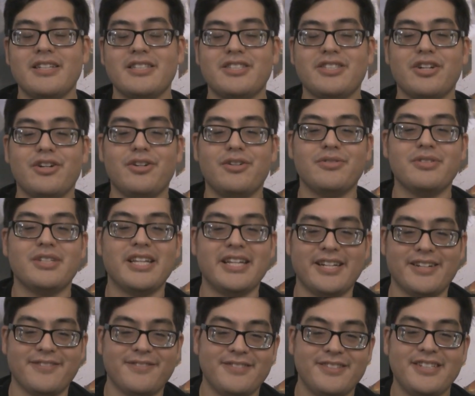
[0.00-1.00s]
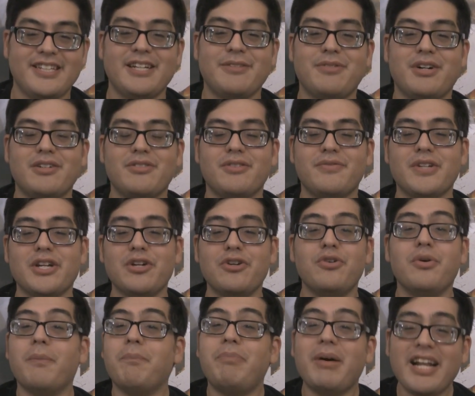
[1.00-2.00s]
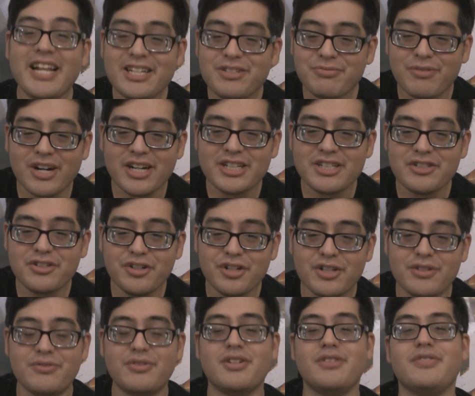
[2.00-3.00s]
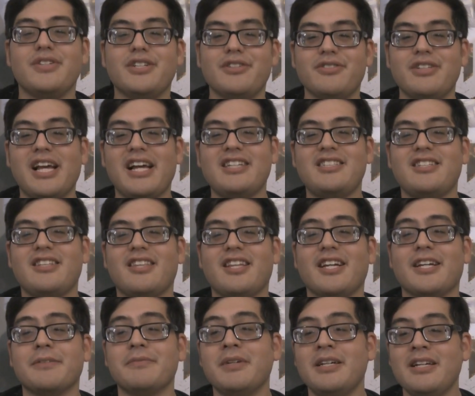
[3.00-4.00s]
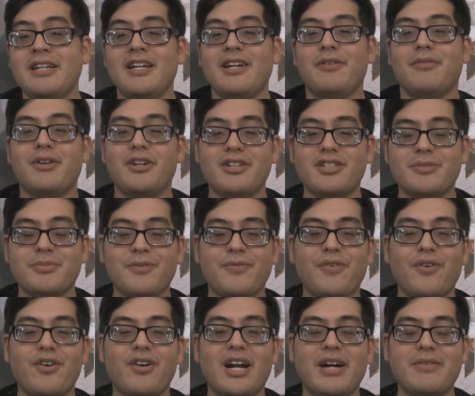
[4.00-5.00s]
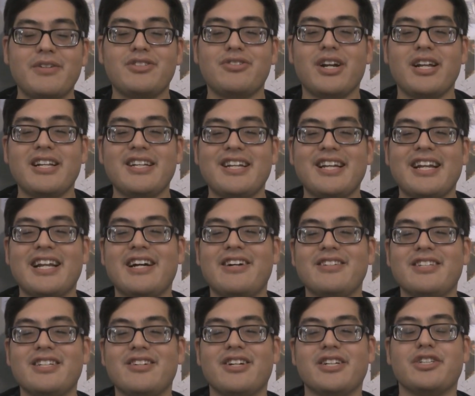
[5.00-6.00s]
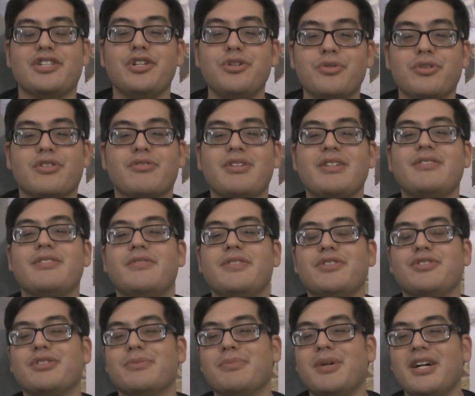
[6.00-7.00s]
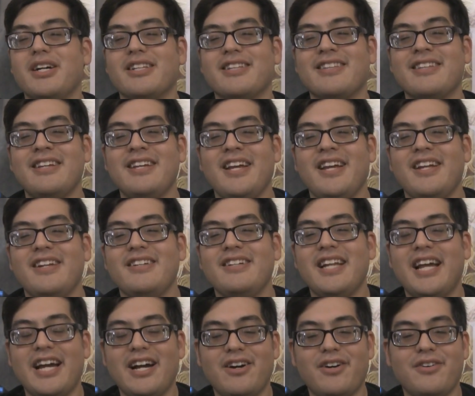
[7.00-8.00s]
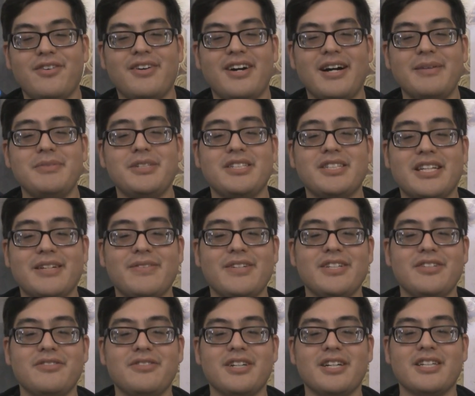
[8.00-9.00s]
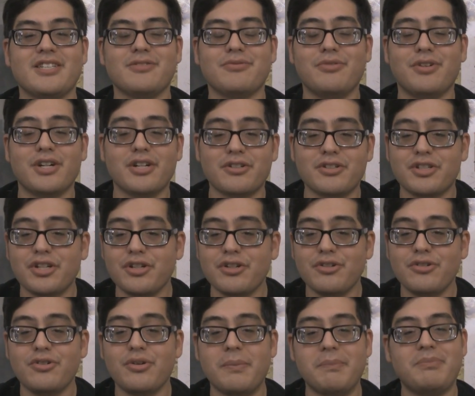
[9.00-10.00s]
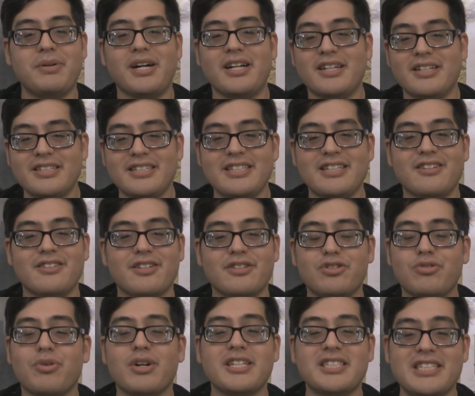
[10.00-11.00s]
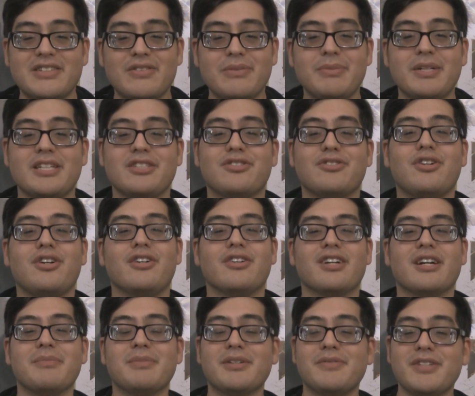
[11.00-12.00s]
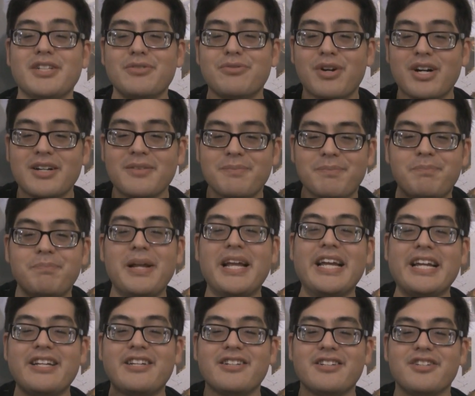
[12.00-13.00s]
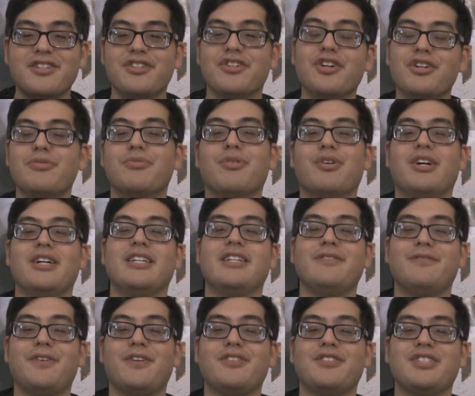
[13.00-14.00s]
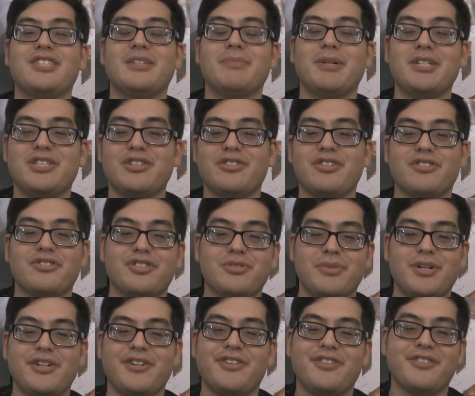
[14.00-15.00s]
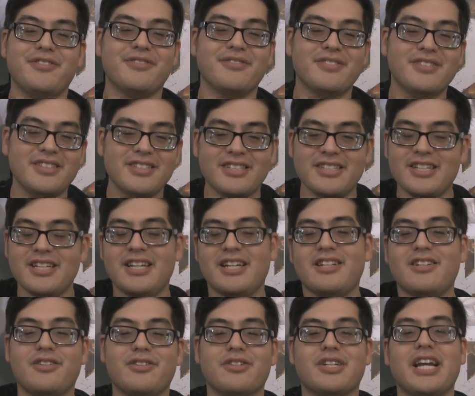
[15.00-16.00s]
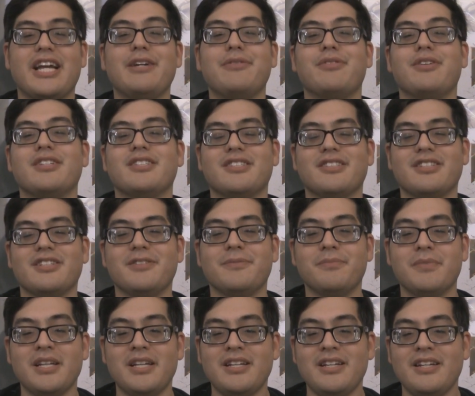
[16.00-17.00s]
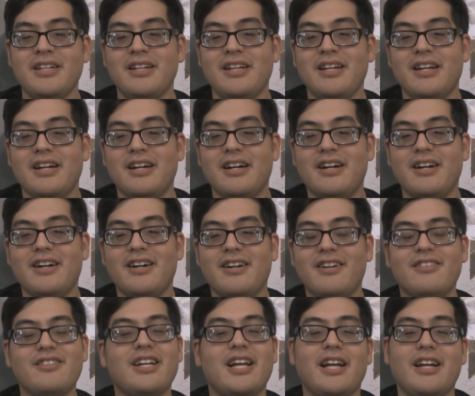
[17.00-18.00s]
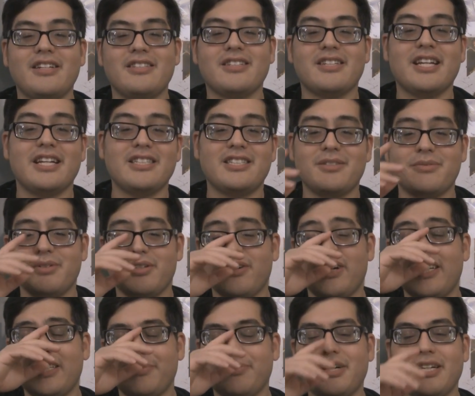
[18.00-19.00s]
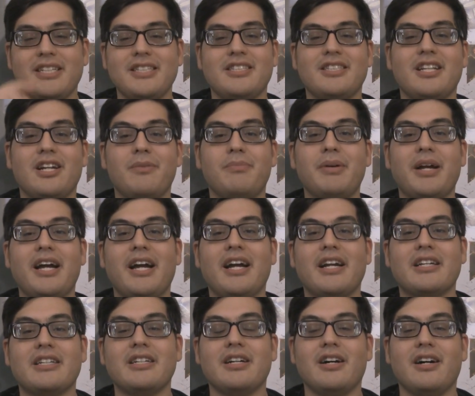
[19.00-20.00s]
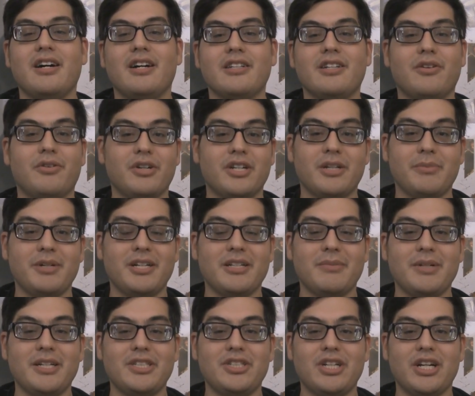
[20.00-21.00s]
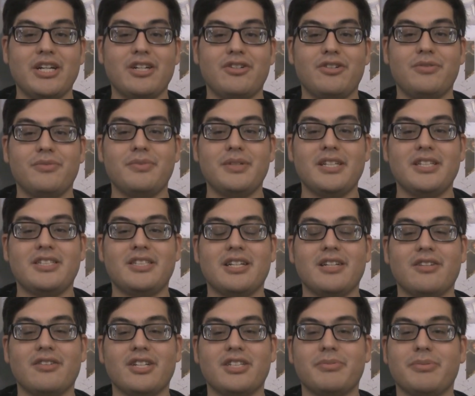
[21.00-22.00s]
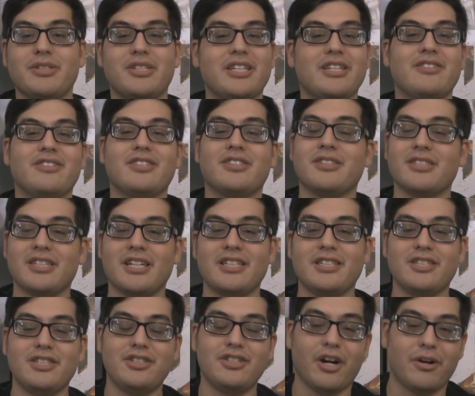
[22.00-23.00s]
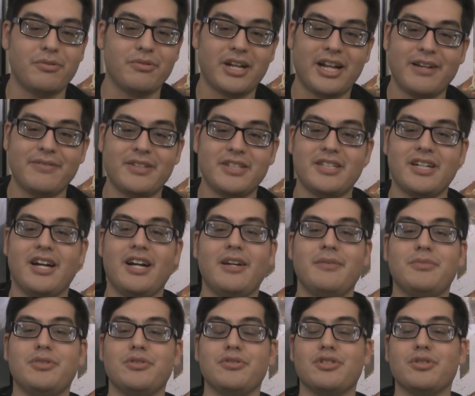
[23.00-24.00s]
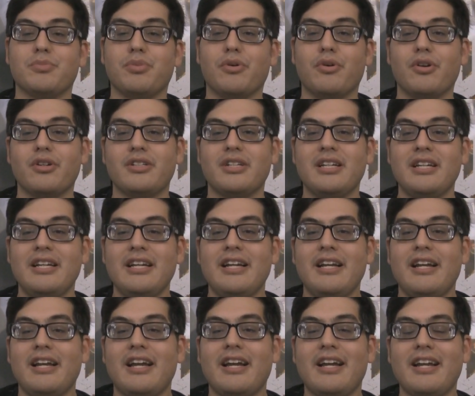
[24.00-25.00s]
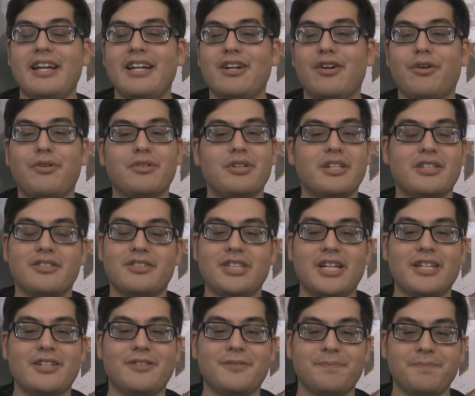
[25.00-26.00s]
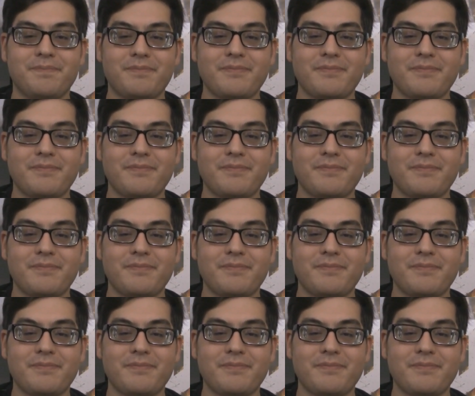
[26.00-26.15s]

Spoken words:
So, yeah. You get one review, but it's one good review. That's the thing. Whereas before, I would try to get out, like 2 or 3 reviews a month. Now, I'm just giving you guys 1 or 2, but, they're 27 minutes long. I'm giving you one big, good one versus a bunch of little small, yeah, they're okay ones, As the case of the Let's Plays, they're back. They're only going to be on the main channel instead of the Let's Play channel, just because I don't have the time to support a whole nother channel.